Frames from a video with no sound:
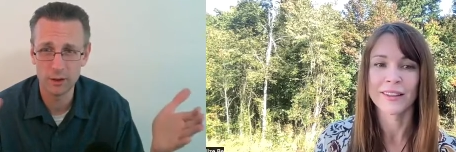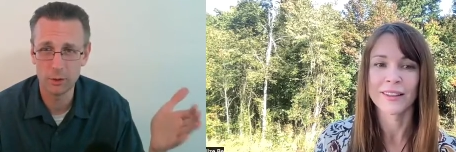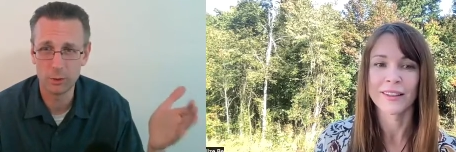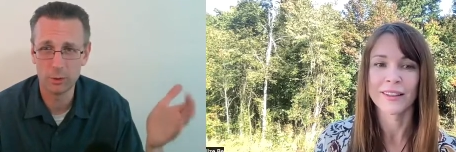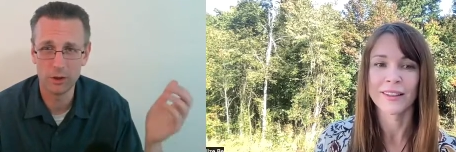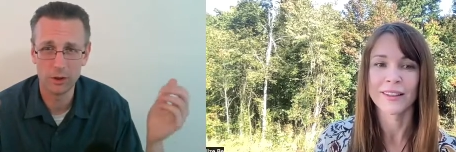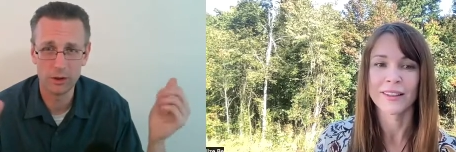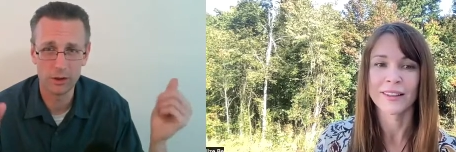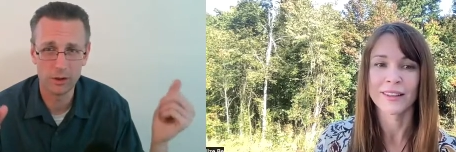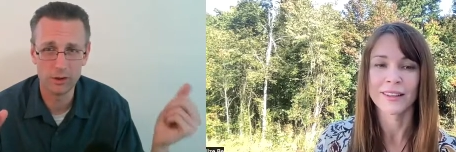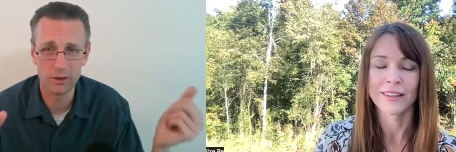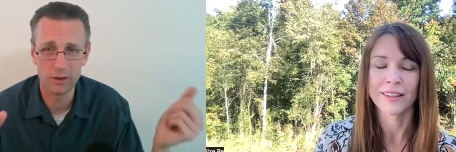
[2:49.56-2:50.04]
Speaker 1: to
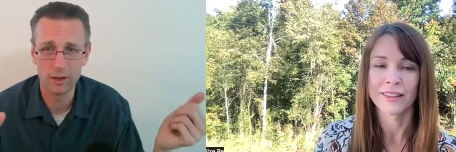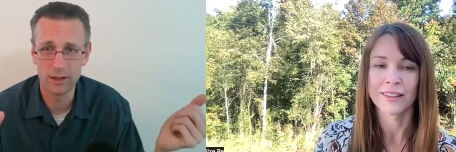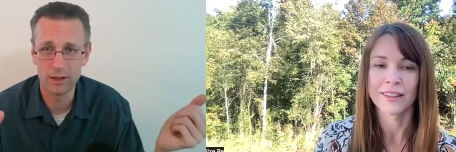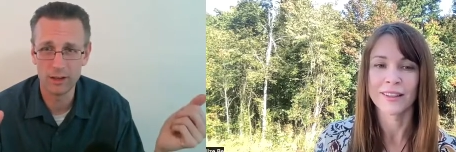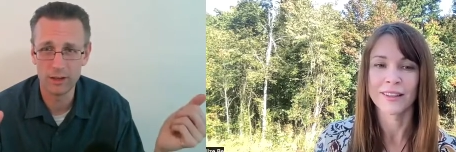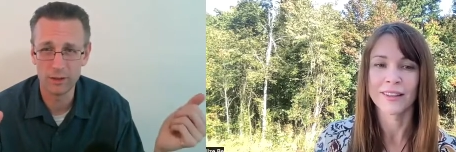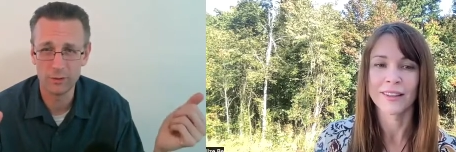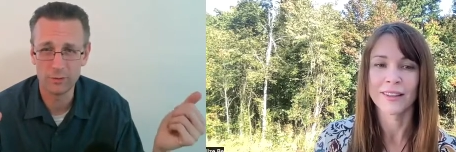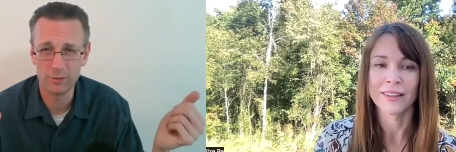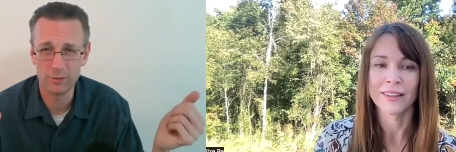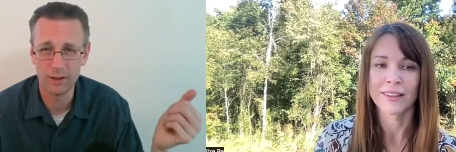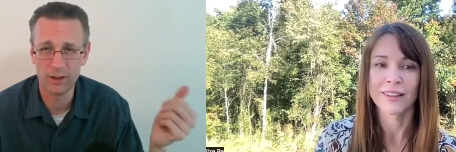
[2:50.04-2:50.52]

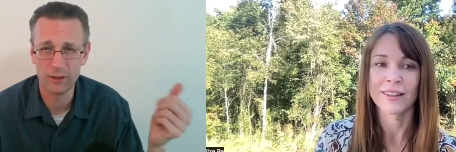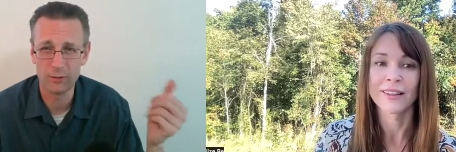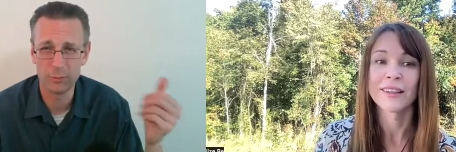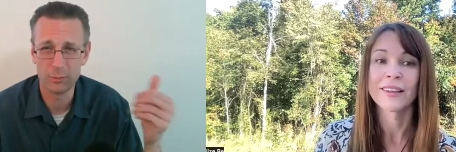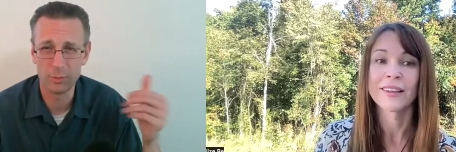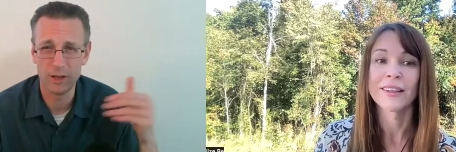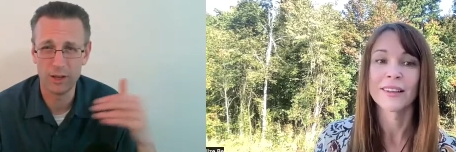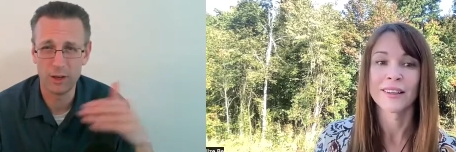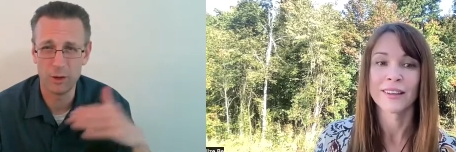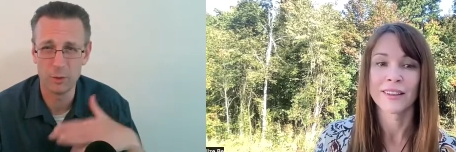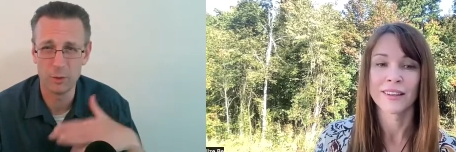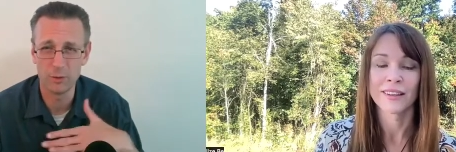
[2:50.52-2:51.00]
195
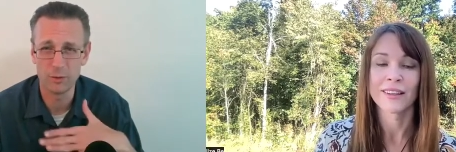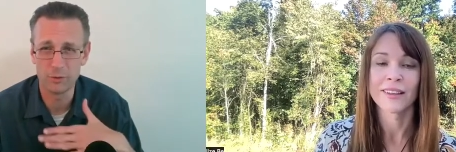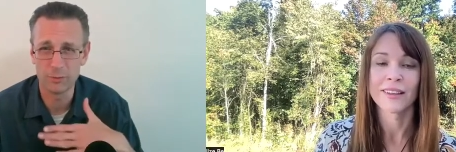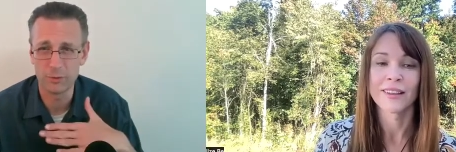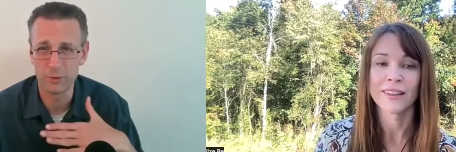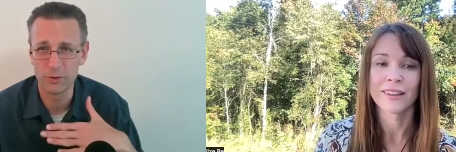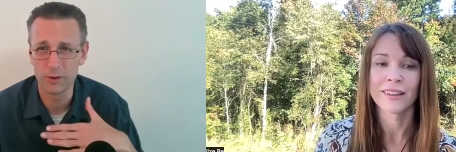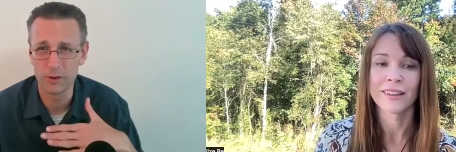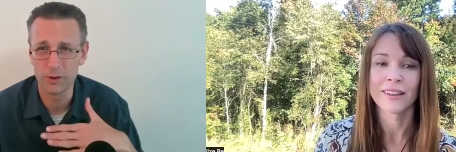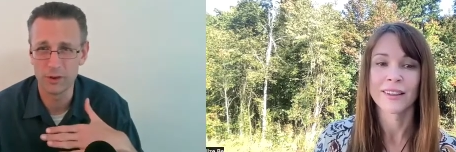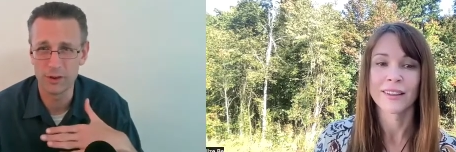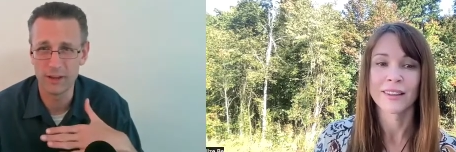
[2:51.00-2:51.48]
pounds for
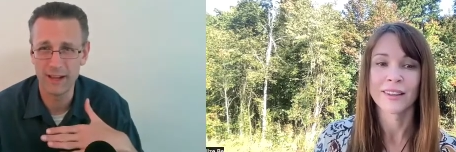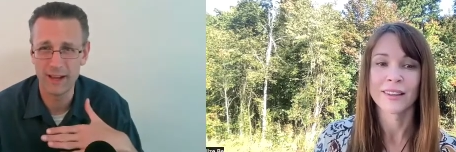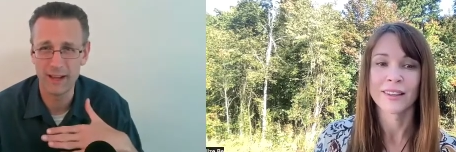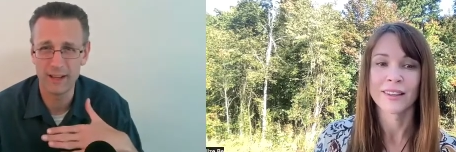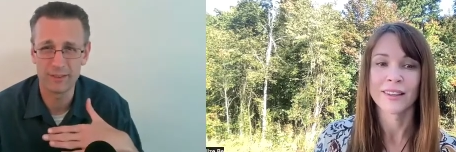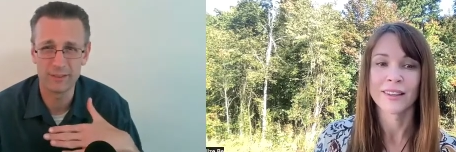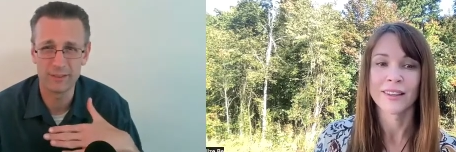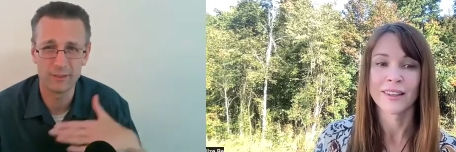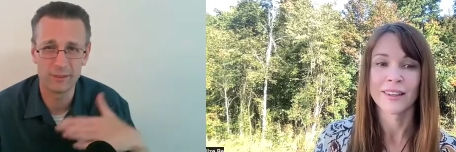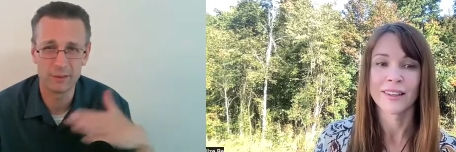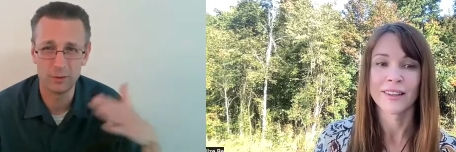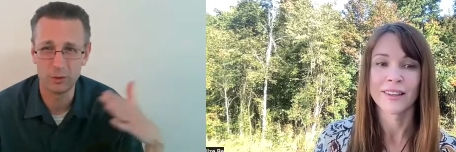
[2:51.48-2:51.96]
the
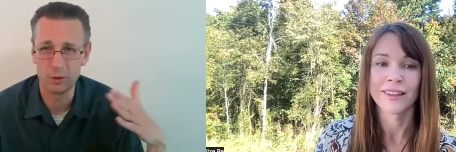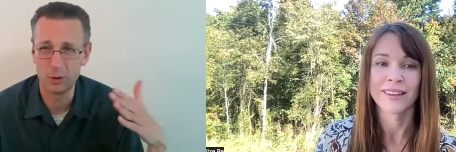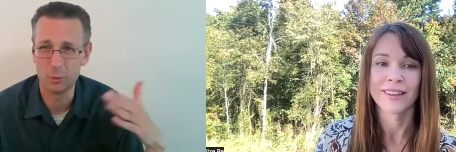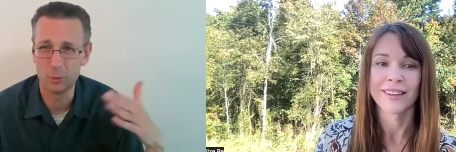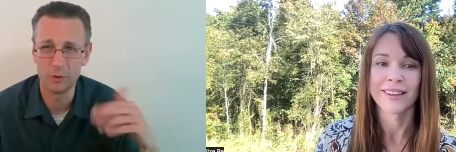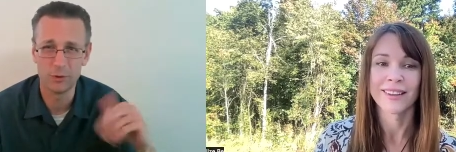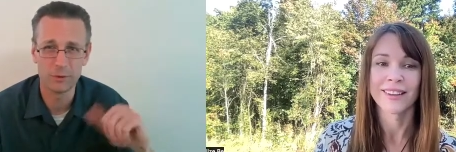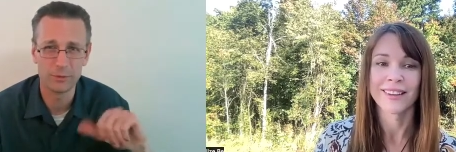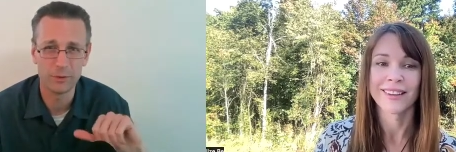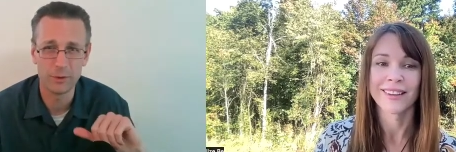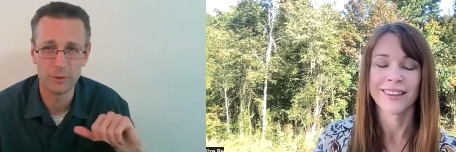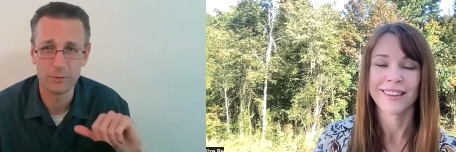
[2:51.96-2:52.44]
last
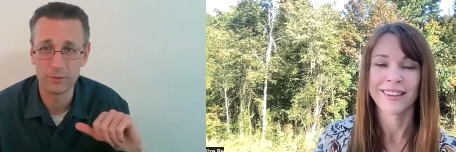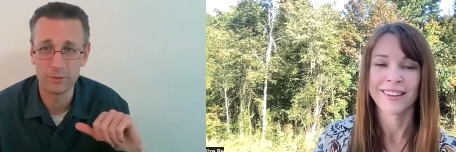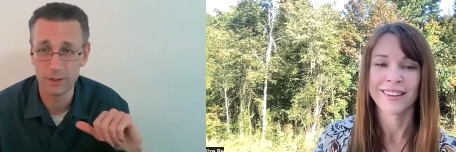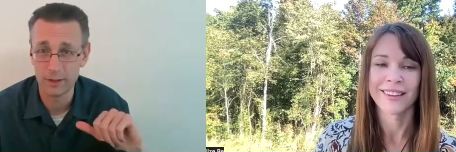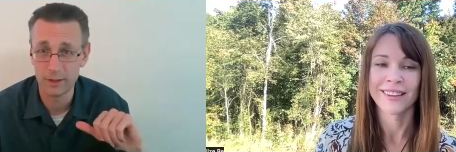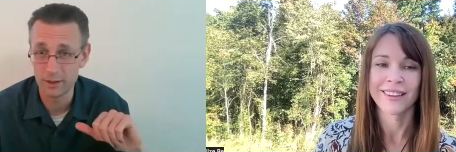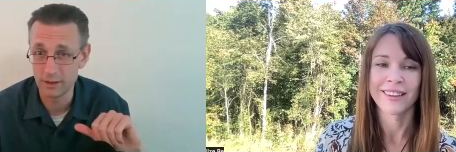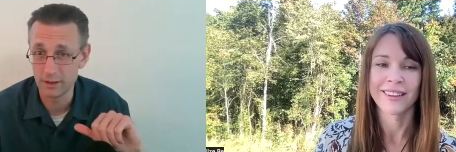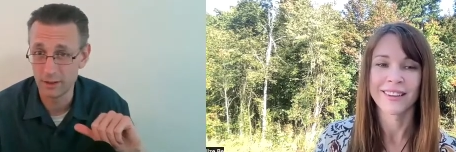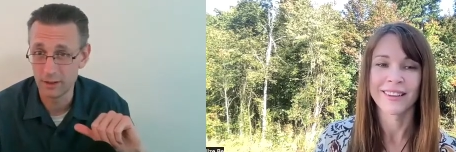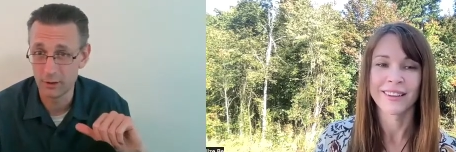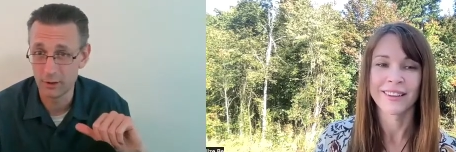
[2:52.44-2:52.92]
almost 15
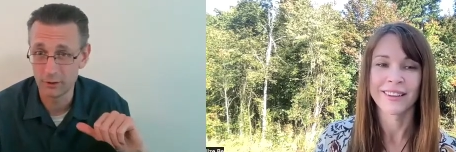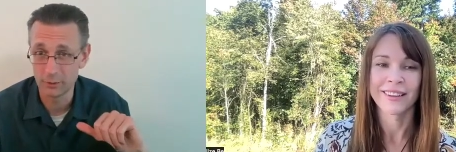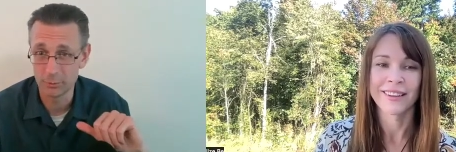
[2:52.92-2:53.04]
years.